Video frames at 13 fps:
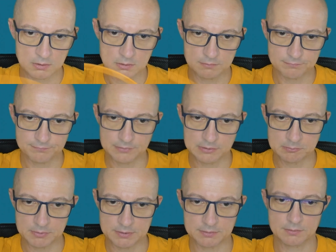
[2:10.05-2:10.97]
The
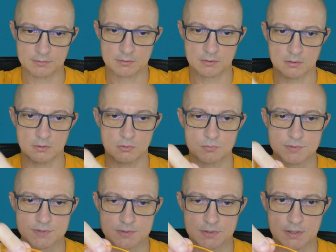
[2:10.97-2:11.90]
filament
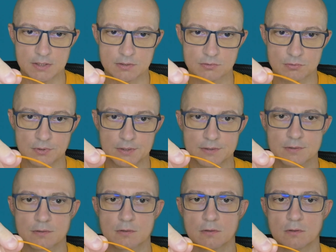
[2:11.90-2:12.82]
goes into it,